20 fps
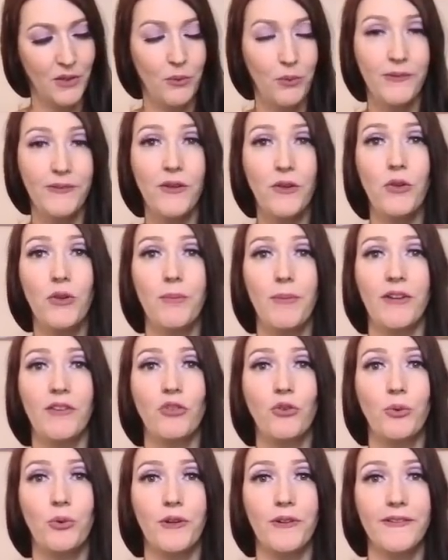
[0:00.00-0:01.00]
What's going on my
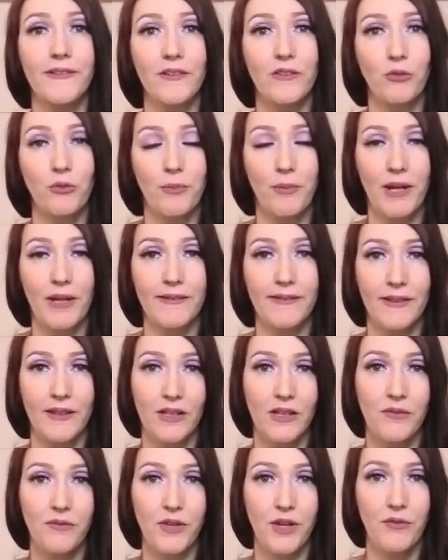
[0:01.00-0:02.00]
Tauruses,
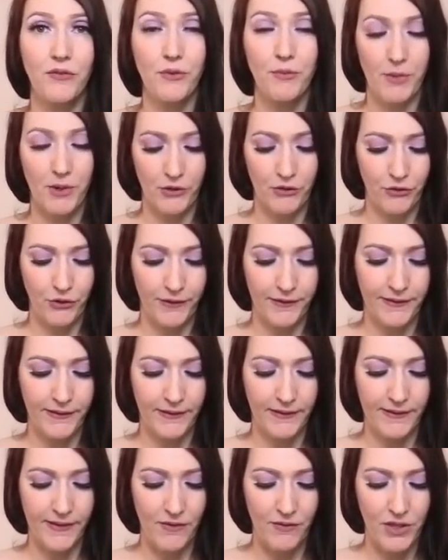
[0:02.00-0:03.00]
romantic love life from March
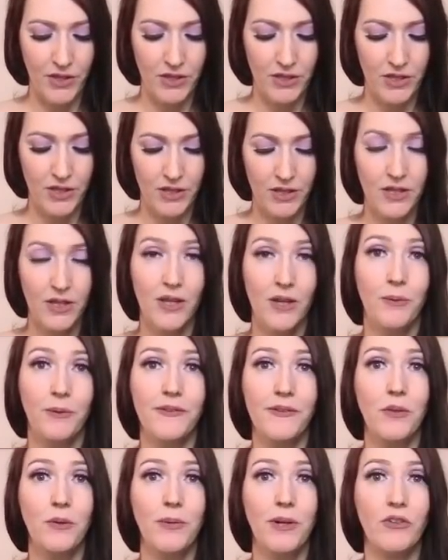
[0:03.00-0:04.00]
1st to 7th?
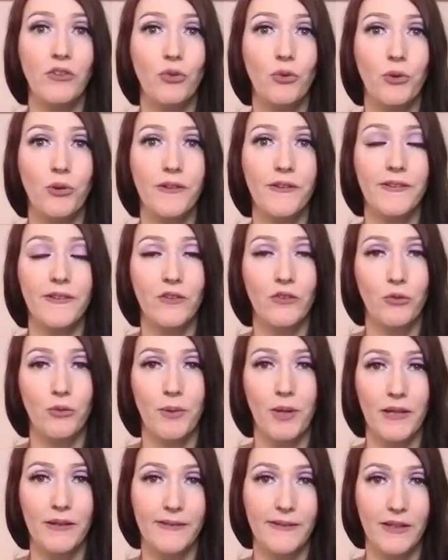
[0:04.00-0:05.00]
What's going on my Tauruses,
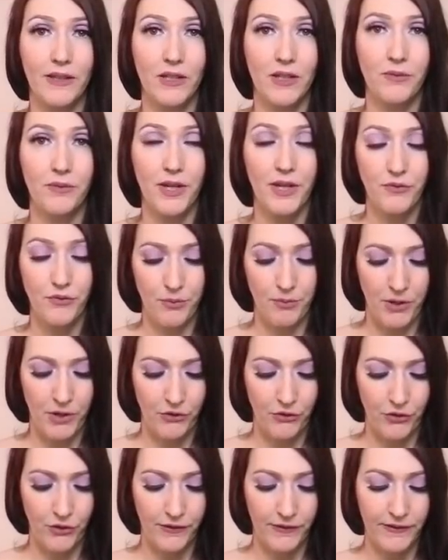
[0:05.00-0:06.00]
romantic love life from March
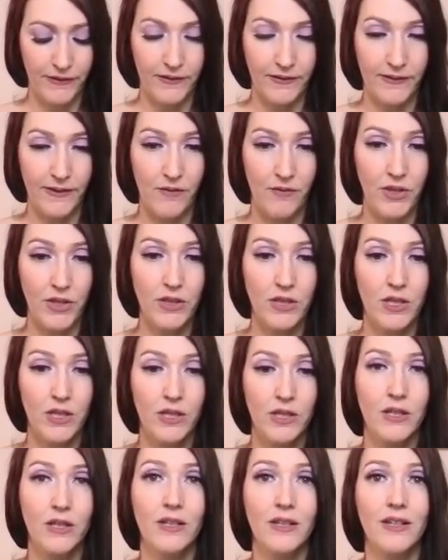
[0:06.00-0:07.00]
1st to
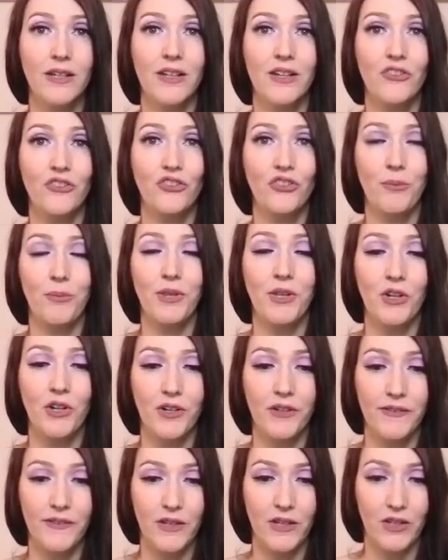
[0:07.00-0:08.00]
7th? Show me the
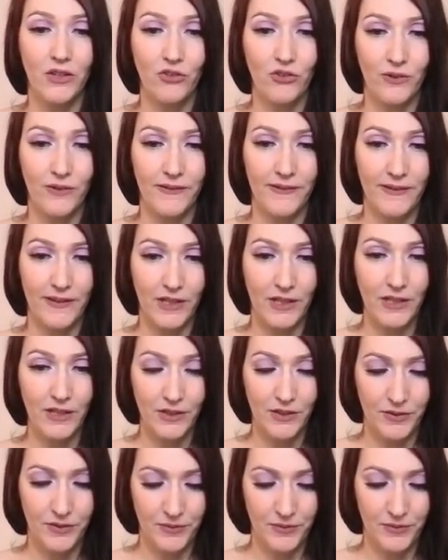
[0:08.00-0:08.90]
cards I need to see.